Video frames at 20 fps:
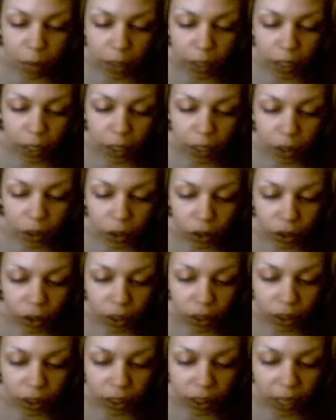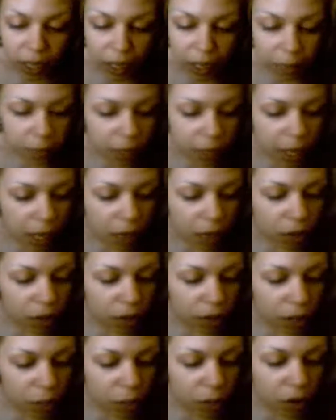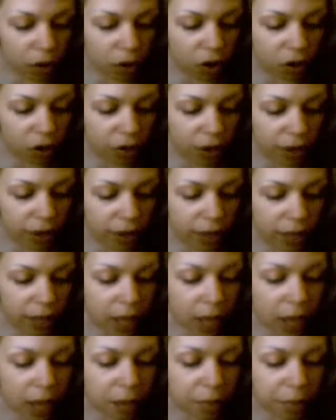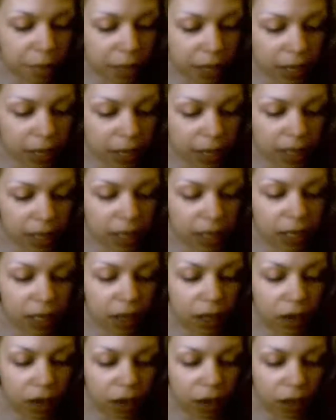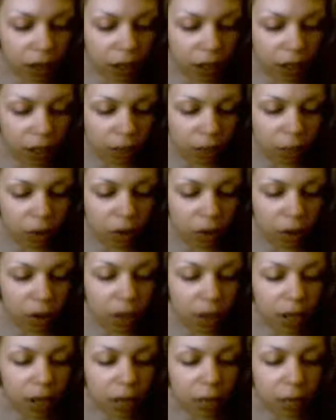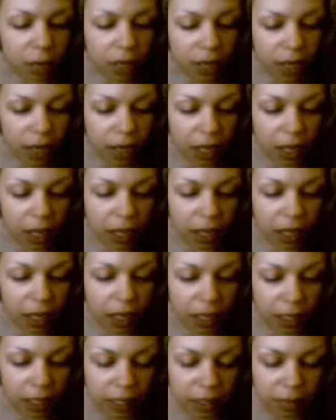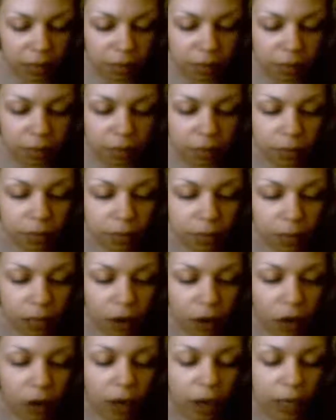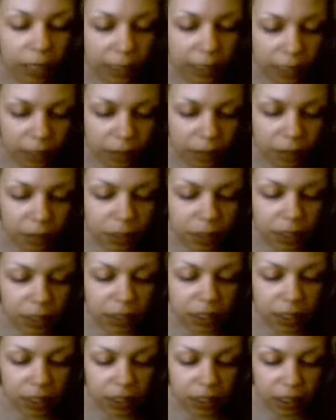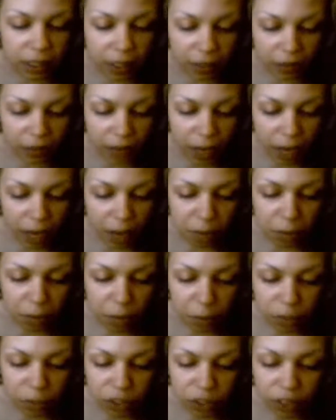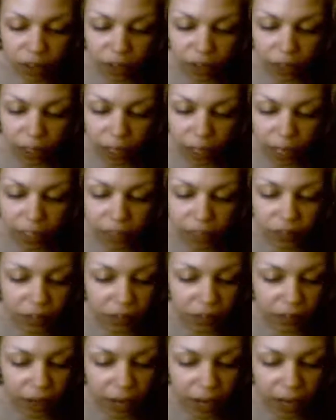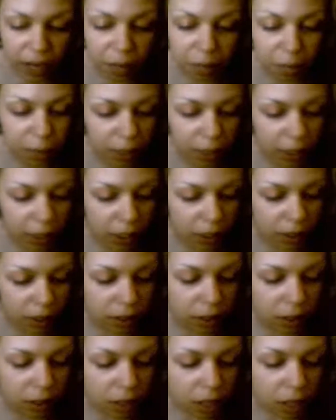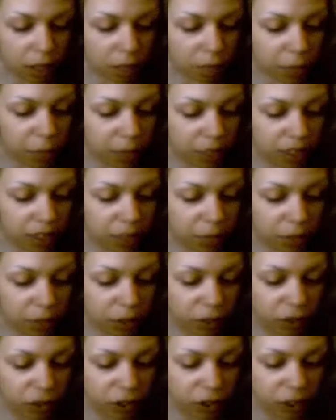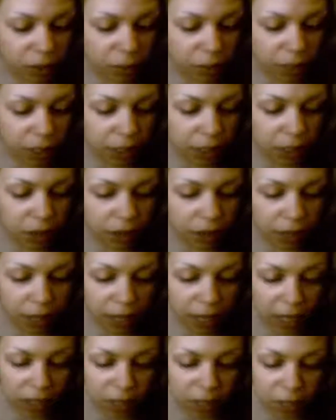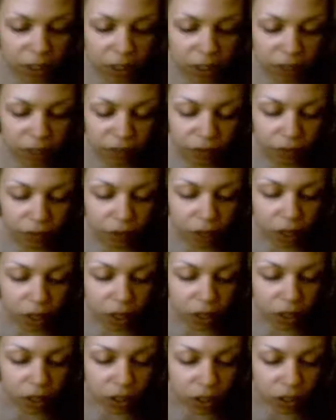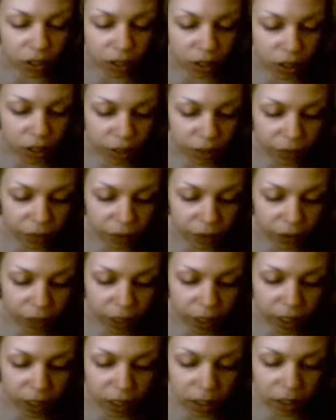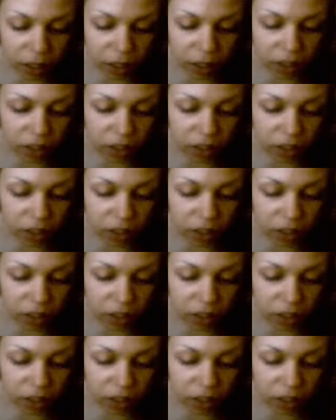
But in earlier times, Elohim, or rather Beneh Elohim or Beneh Elohim or Elim, sons of God, members of class of divine beings, meant spiritually being or cosmic differing